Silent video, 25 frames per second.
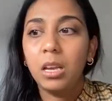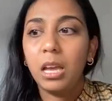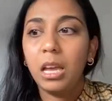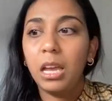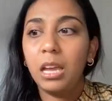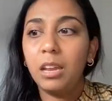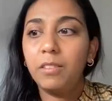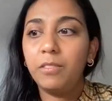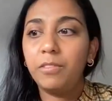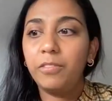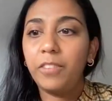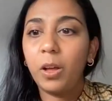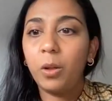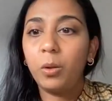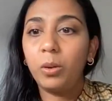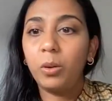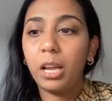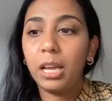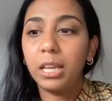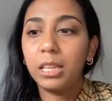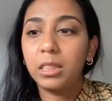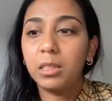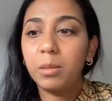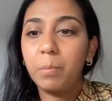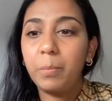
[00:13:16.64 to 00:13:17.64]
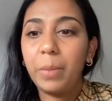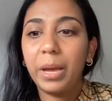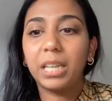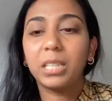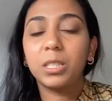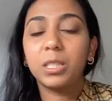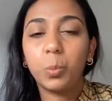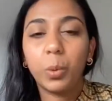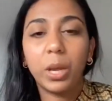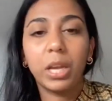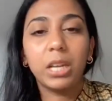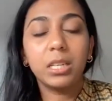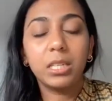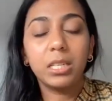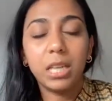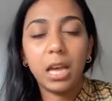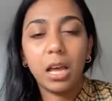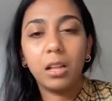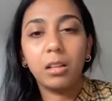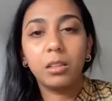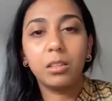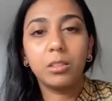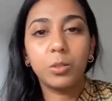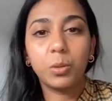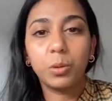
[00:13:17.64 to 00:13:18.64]
it felt like the best way to
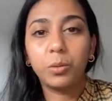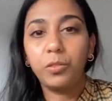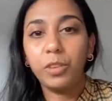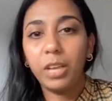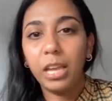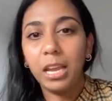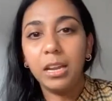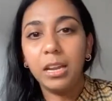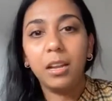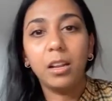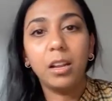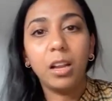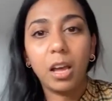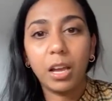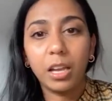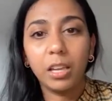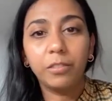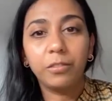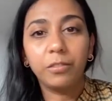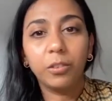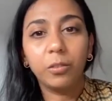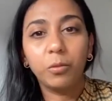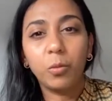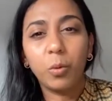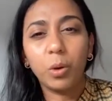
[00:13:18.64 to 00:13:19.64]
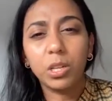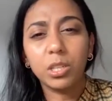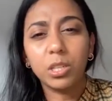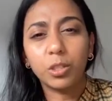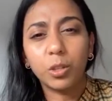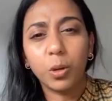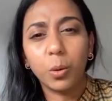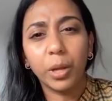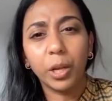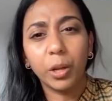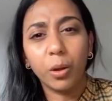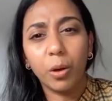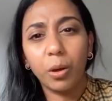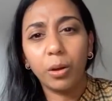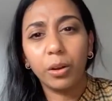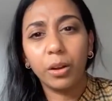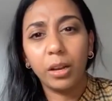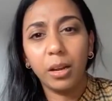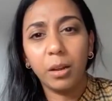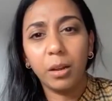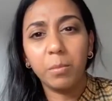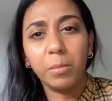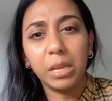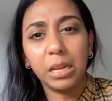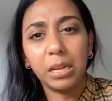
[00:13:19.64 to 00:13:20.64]
tell the sort of inner life of what's going on
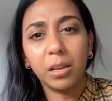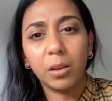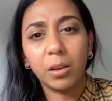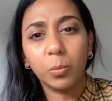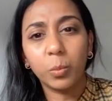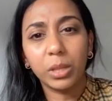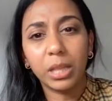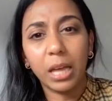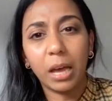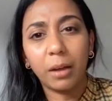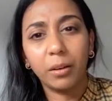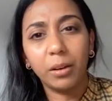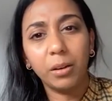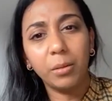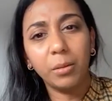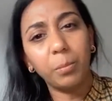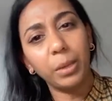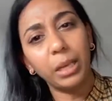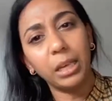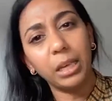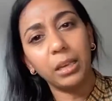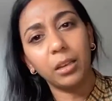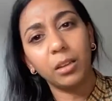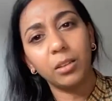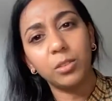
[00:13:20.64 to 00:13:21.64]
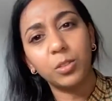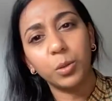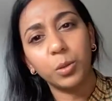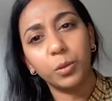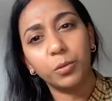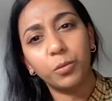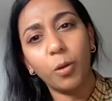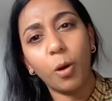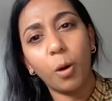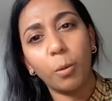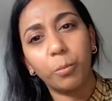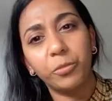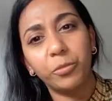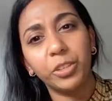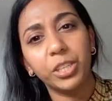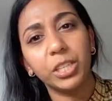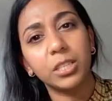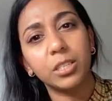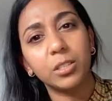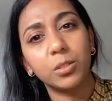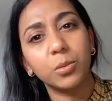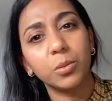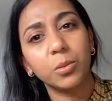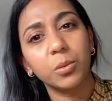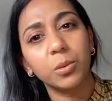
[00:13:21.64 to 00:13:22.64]
in amina without it being sort of
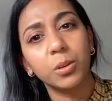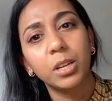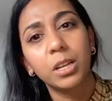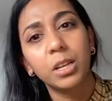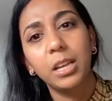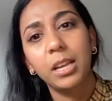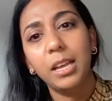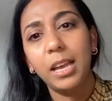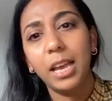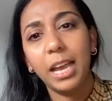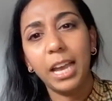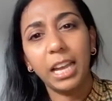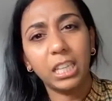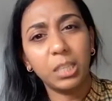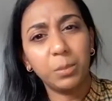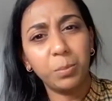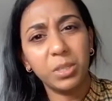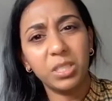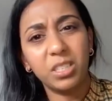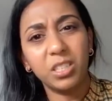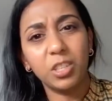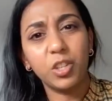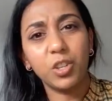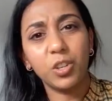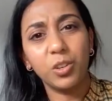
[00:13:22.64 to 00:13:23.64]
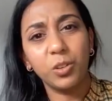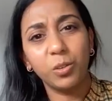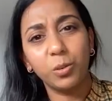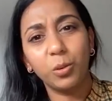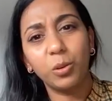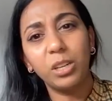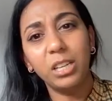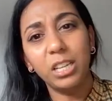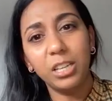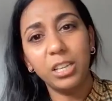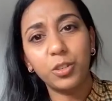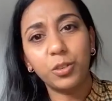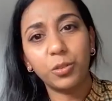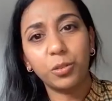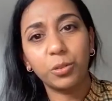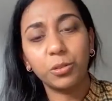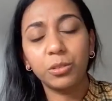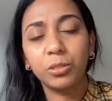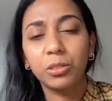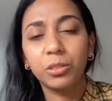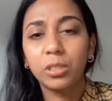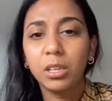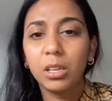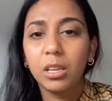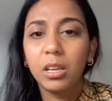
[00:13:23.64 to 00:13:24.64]
obvious or expositional or
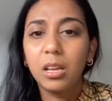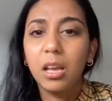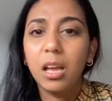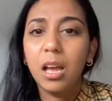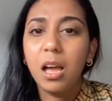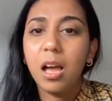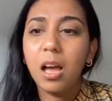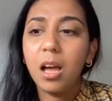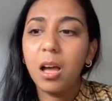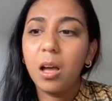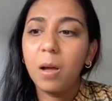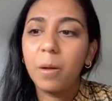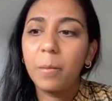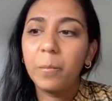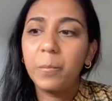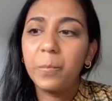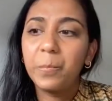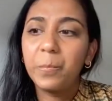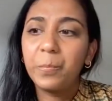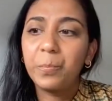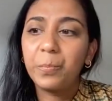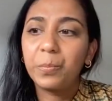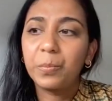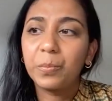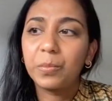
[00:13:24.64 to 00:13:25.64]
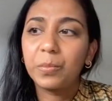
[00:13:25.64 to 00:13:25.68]
literal um,